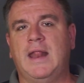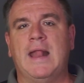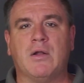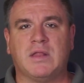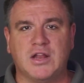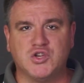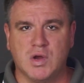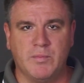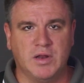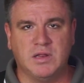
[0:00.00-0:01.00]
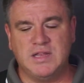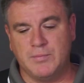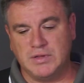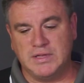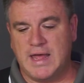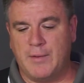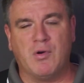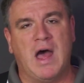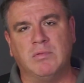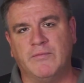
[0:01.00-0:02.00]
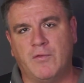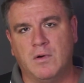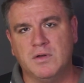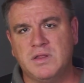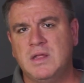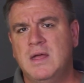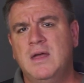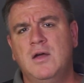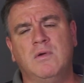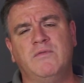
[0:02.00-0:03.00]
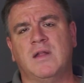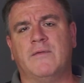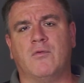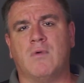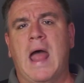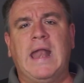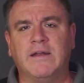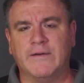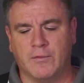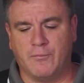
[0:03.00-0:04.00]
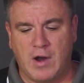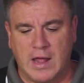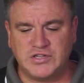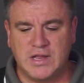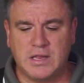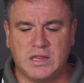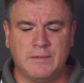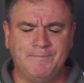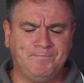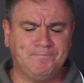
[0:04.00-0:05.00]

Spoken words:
and outside treatment is typically not a problem for us. We've done a variety of different projects.